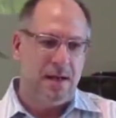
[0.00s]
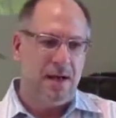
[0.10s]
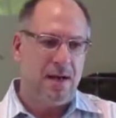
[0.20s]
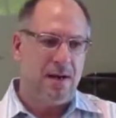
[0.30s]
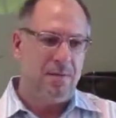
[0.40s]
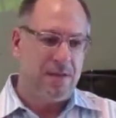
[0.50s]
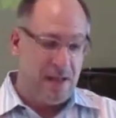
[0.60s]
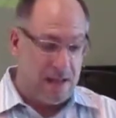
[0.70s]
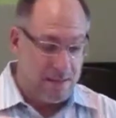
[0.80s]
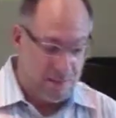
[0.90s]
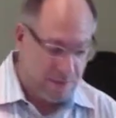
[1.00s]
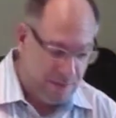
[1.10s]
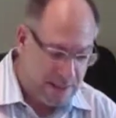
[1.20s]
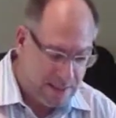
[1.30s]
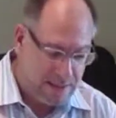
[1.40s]
uh, when we
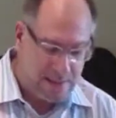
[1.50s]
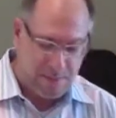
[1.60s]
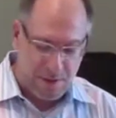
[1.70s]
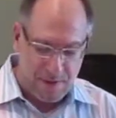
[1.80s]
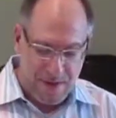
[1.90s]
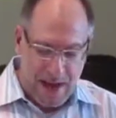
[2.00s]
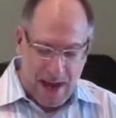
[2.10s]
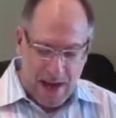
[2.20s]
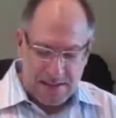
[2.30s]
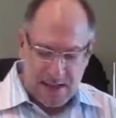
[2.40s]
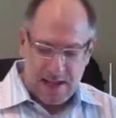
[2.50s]
read it in the book of Acts,